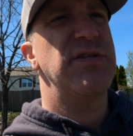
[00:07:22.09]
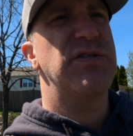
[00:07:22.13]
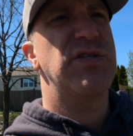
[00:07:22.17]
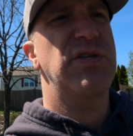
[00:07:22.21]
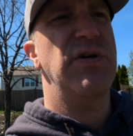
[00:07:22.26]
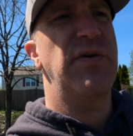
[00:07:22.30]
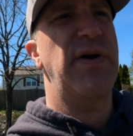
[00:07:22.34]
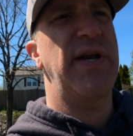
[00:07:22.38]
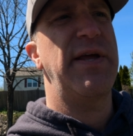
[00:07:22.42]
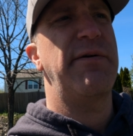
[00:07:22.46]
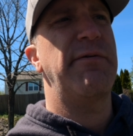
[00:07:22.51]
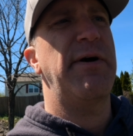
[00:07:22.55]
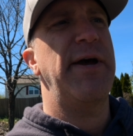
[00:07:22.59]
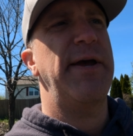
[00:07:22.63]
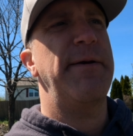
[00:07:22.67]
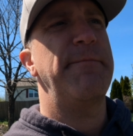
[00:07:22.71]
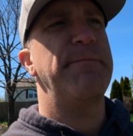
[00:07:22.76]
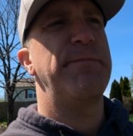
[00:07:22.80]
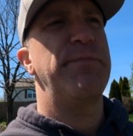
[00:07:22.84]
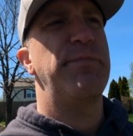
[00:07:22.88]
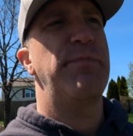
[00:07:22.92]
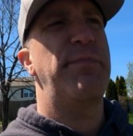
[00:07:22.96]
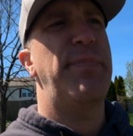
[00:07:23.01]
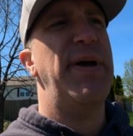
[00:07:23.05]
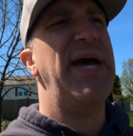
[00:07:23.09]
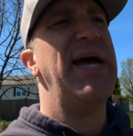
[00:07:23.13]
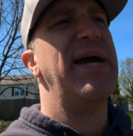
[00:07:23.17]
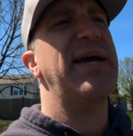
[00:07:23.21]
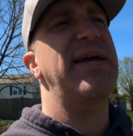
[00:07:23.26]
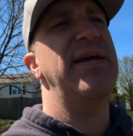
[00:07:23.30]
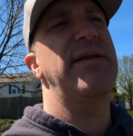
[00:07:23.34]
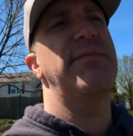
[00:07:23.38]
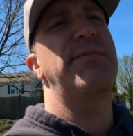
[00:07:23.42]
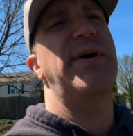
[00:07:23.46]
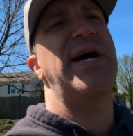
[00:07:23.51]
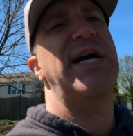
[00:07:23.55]
So anyway, back
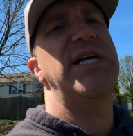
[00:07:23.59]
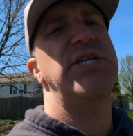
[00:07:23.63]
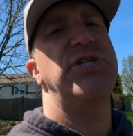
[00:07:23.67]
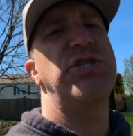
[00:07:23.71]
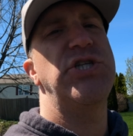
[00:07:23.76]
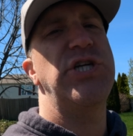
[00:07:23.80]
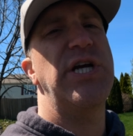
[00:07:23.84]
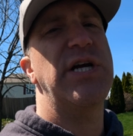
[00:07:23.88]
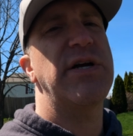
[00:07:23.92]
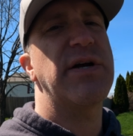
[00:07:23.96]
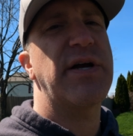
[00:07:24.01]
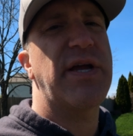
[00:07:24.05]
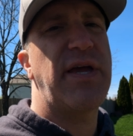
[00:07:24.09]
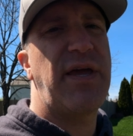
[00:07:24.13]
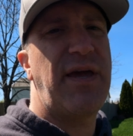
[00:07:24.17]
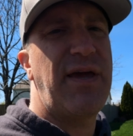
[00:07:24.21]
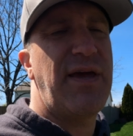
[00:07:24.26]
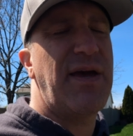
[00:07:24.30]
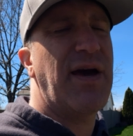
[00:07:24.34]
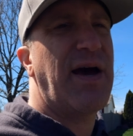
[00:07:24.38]
in my Cherokee,